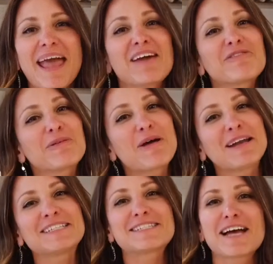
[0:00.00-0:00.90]
Hey
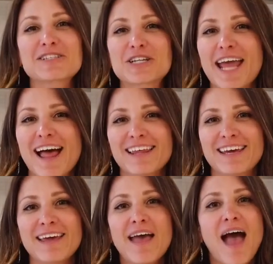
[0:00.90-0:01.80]
everyone, it's Dr.
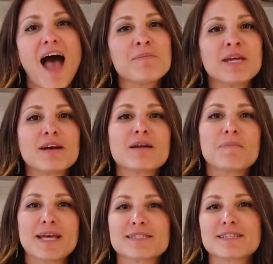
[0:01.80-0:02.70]
Kelly. I'm here
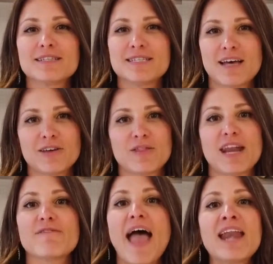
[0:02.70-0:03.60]
to basically tell you
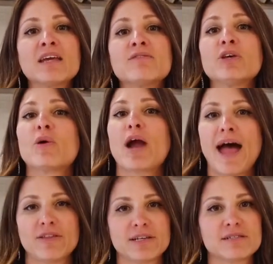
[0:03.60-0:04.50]
that if any of you are
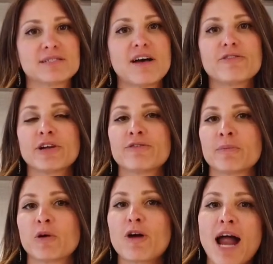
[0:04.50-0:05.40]
out there suffering
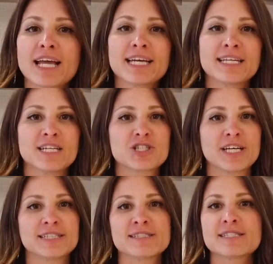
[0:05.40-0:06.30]
from chronic
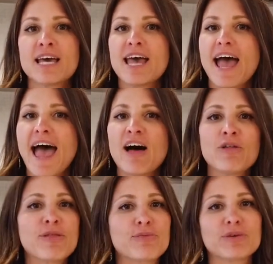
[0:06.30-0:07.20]
conditions,
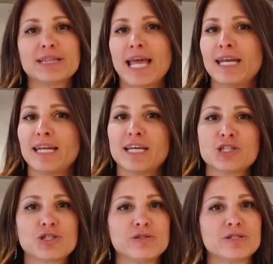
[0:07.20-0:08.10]
health-related
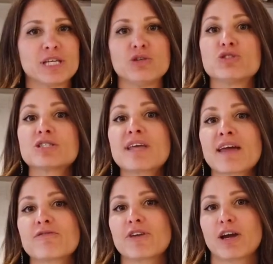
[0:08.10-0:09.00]
issues that you just
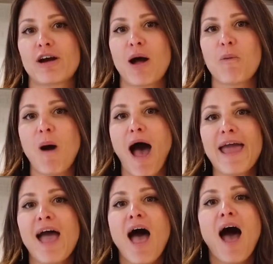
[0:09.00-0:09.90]
can't figure out
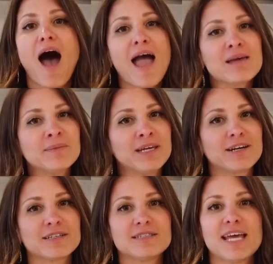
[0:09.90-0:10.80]
why, I am
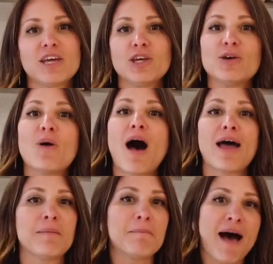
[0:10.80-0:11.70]
here to take you
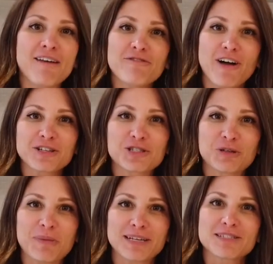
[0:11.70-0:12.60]
on my
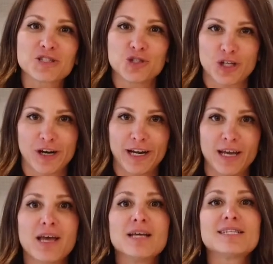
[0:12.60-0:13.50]
functional medicine
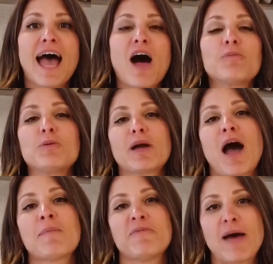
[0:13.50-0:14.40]
journey to help you
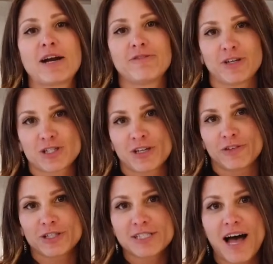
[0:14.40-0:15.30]
become a better version
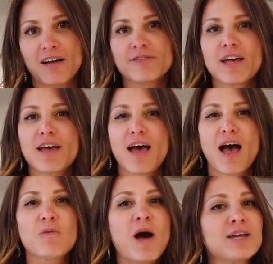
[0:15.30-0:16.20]
of yourself.
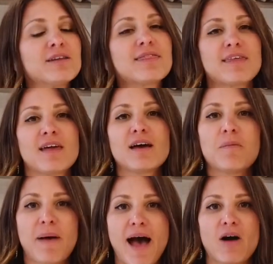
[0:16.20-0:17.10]
I want you to think
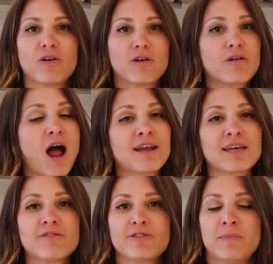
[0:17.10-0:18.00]
about
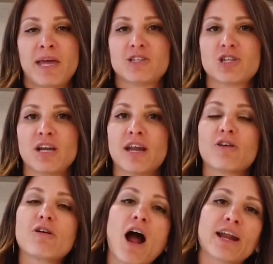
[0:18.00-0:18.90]
chronic inflammation
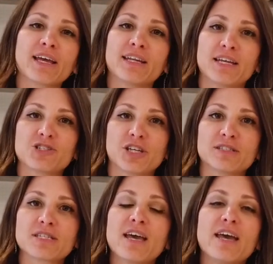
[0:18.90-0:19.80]
and chronic
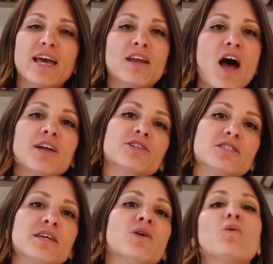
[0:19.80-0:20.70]
conditions and
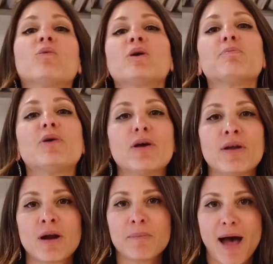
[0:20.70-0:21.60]
understand that what we put
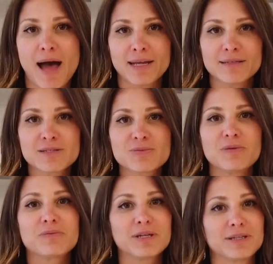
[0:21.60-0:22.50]
in our bodies
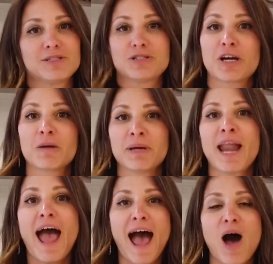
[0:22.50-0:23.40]
will really determine
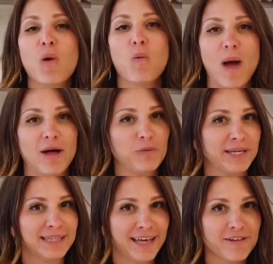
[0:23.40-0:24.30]
how well
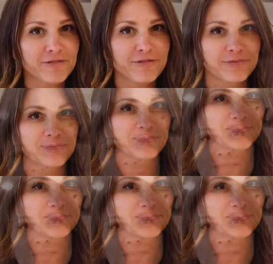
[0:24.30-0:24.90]
we live.